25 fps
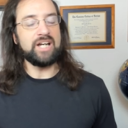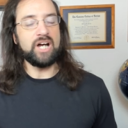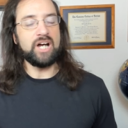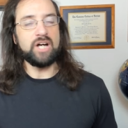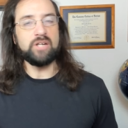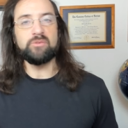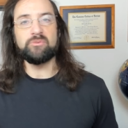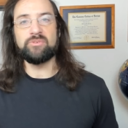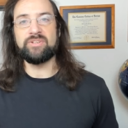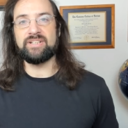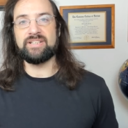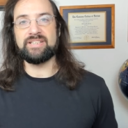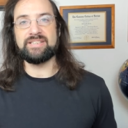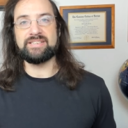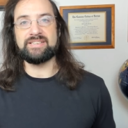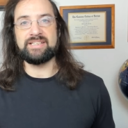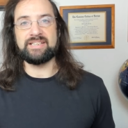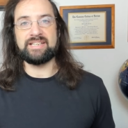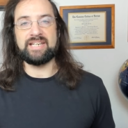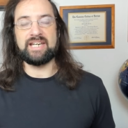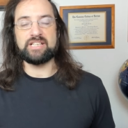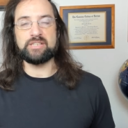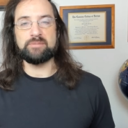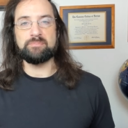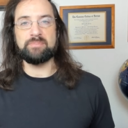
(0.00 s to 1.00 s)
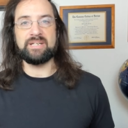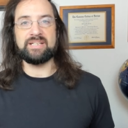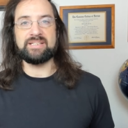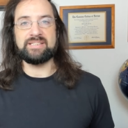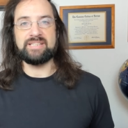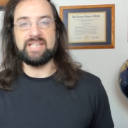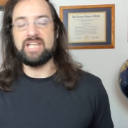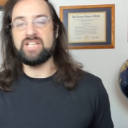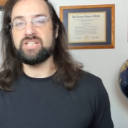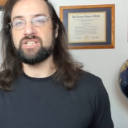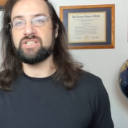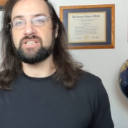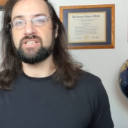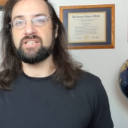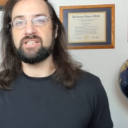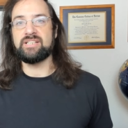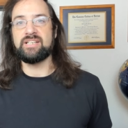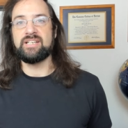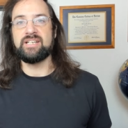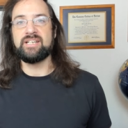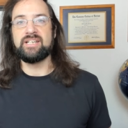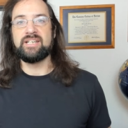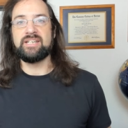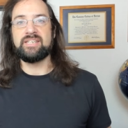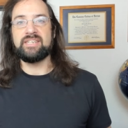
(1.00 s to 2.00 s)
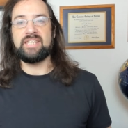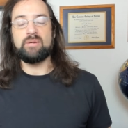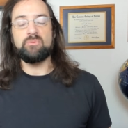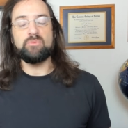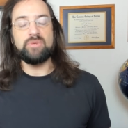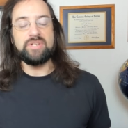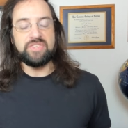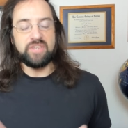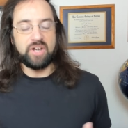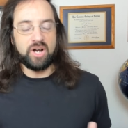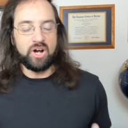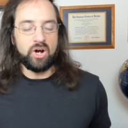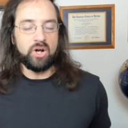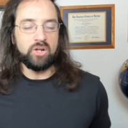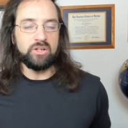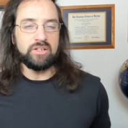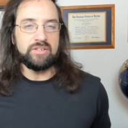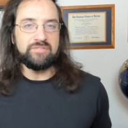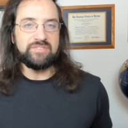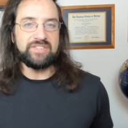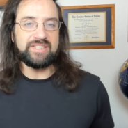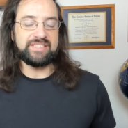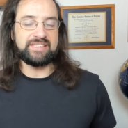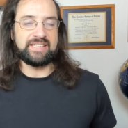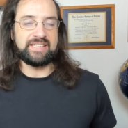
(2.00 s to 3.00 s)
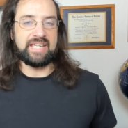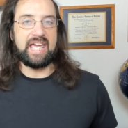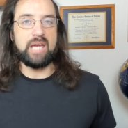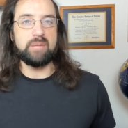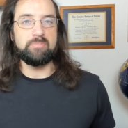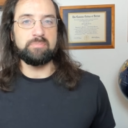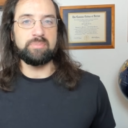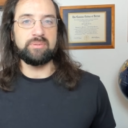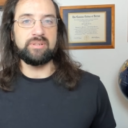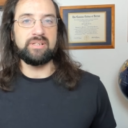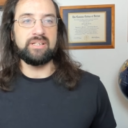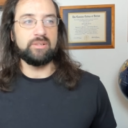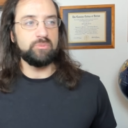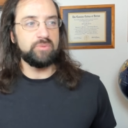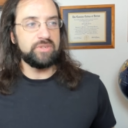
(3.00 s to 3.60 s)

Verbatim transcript: unrealistic expectation that with all of this happening,